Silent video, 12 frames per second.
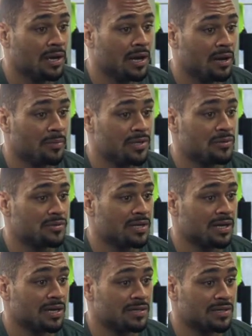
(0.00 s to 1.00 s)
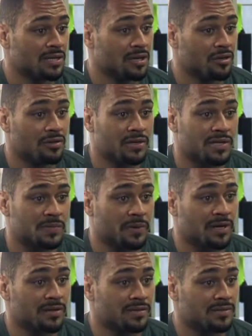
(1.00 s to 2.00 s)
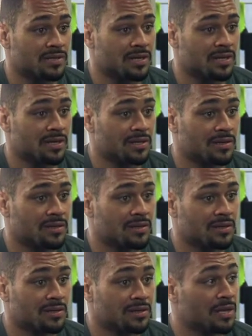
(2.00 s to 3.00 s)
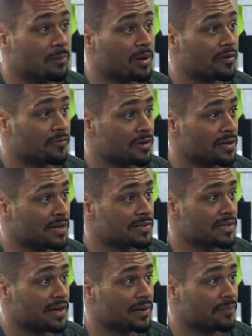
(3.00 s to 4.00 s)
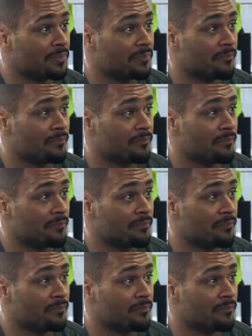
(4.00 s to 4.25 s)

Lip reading: I'm going to use that as a learning experience to get better for the next time.